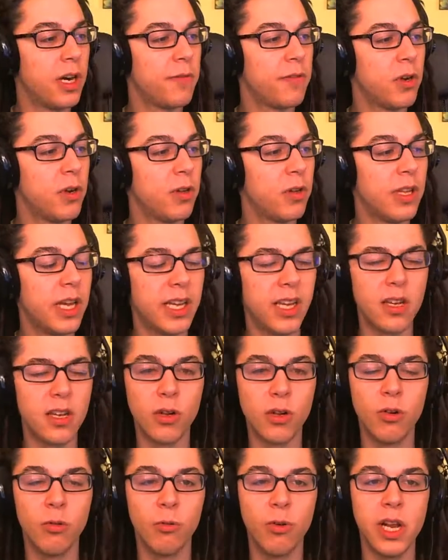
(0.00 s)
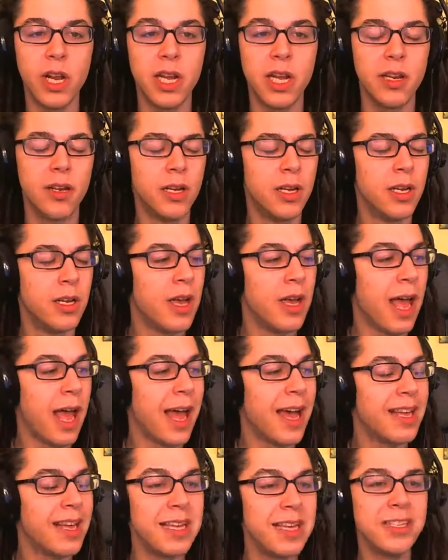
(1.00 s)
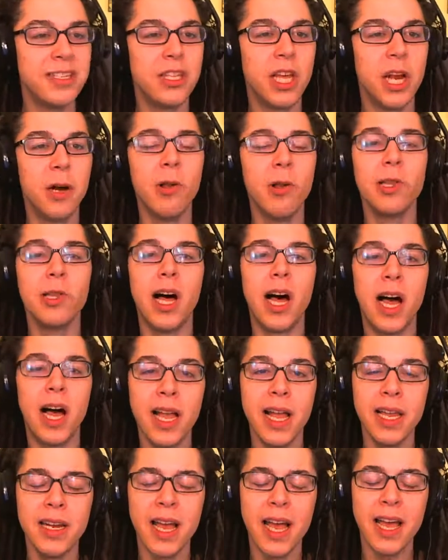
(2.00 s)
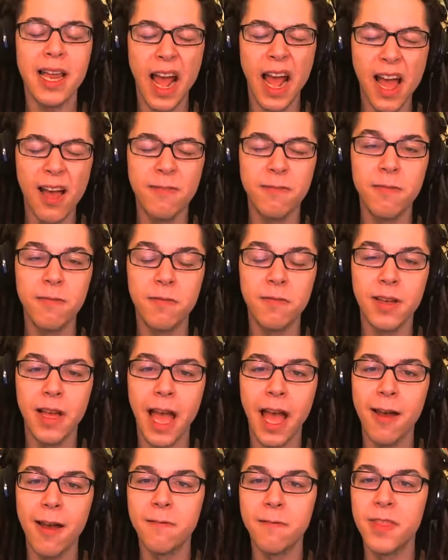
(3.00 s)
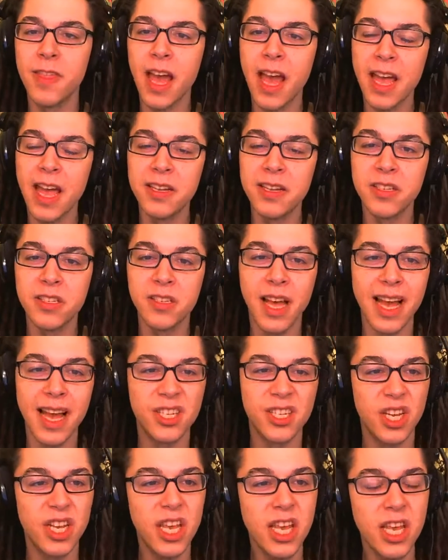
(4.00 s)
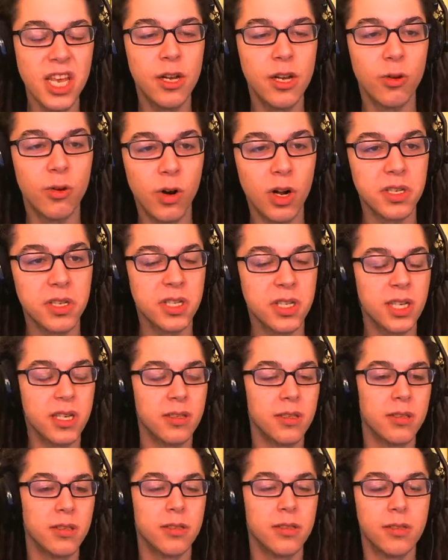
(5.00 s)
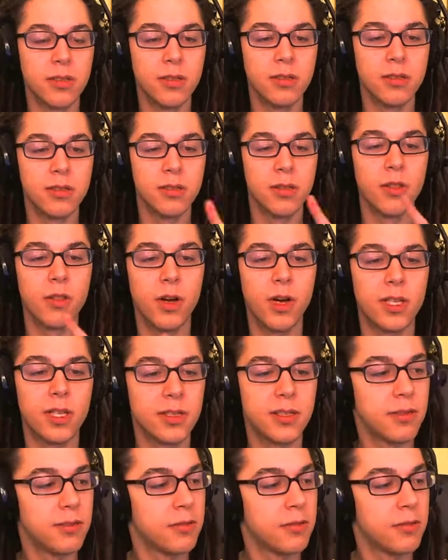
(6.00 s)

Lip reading: you don't like it, don't read it. Is there a line, and have they/he crossed it? Thoughts?